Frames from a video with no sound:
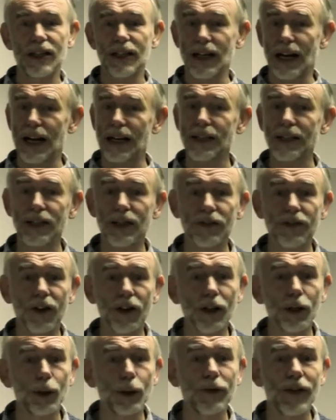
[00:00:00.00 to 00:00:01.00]
Ask the
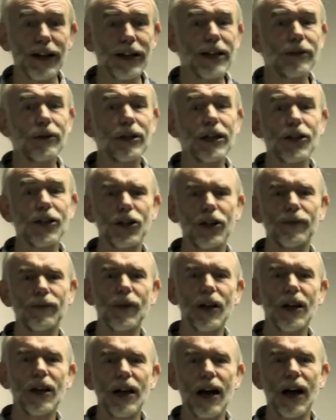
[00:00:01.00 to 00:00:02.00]
follower of any religion,
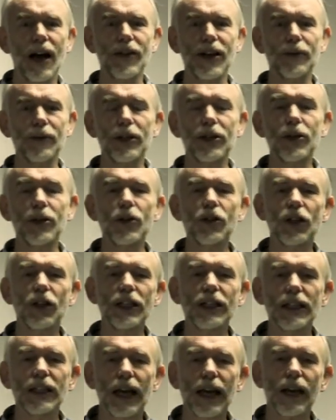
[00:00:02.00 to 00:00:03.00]
and they will usually
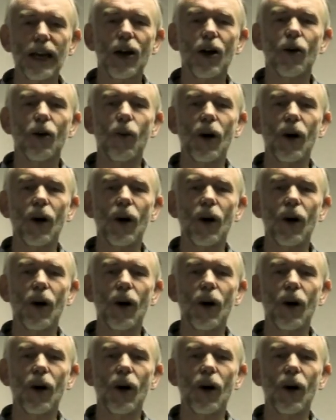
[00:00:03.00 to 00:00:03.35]
say